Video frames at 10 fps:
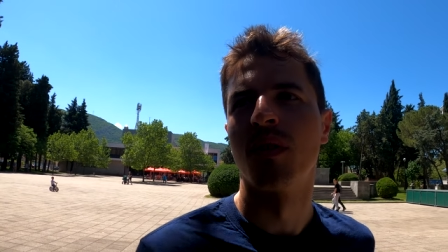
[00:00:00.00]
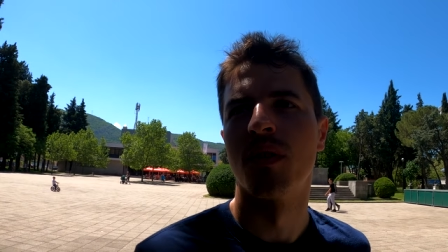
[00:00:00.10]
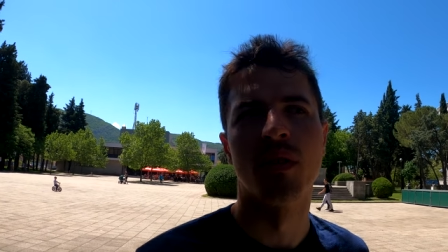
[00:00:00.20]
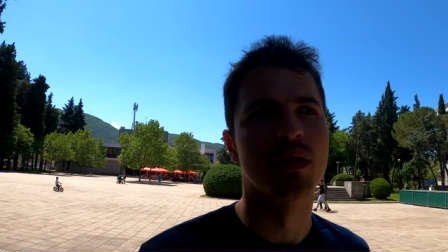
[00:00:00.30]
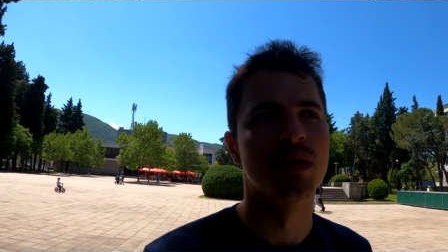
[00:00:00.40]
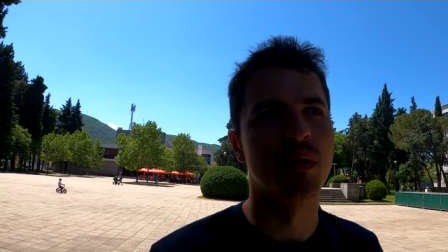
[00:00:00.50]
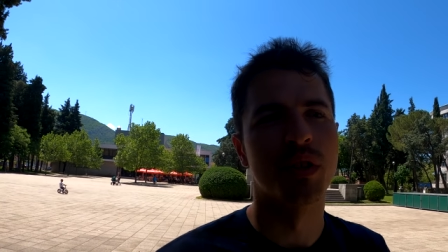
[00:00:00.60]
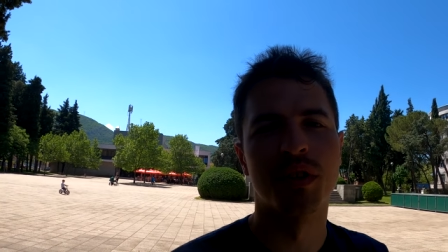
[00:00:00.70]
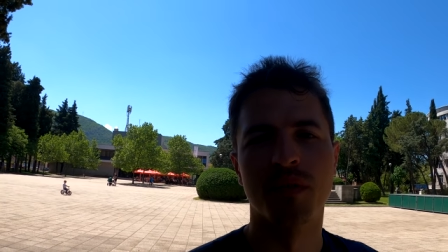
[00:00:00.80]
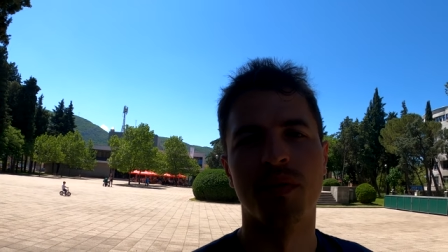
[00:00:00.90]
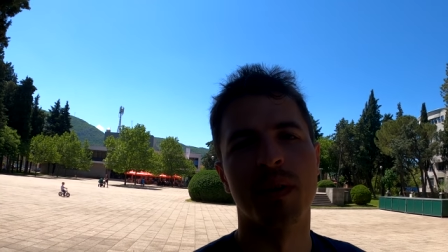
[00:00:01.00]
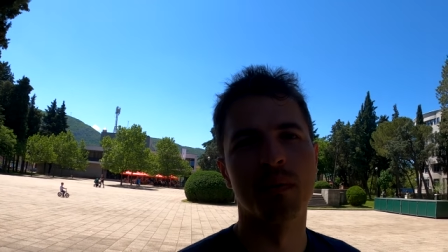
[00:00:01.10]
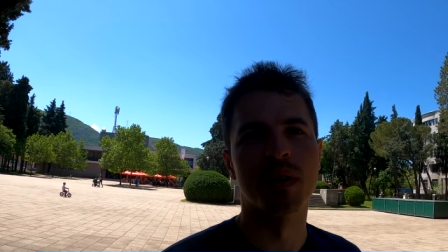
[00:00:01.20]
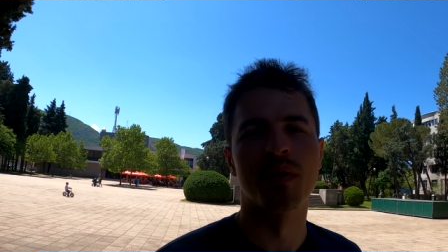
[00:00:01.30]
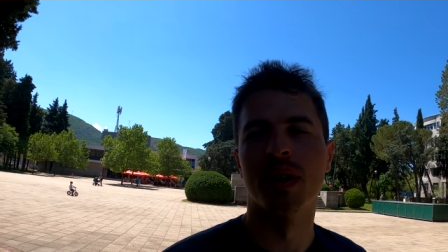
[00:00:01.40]
Orthodox Christian
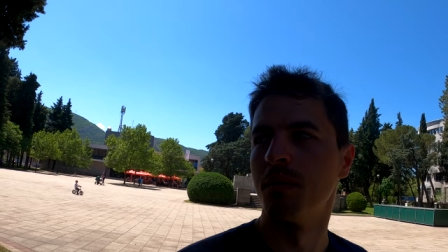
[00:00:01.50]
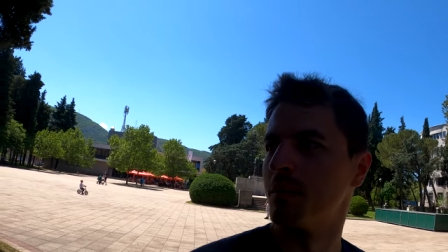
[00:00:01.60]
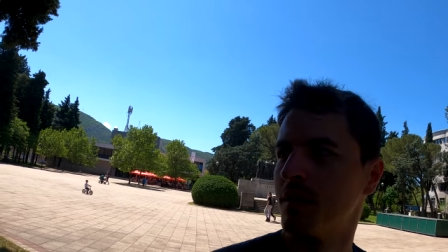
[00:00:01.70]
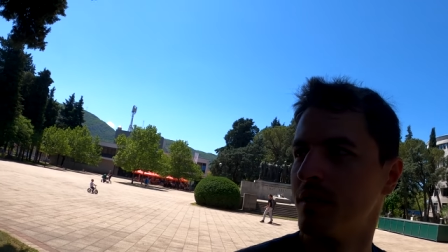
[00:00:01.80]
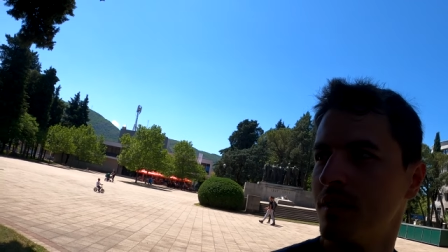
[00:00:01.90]
family vibes.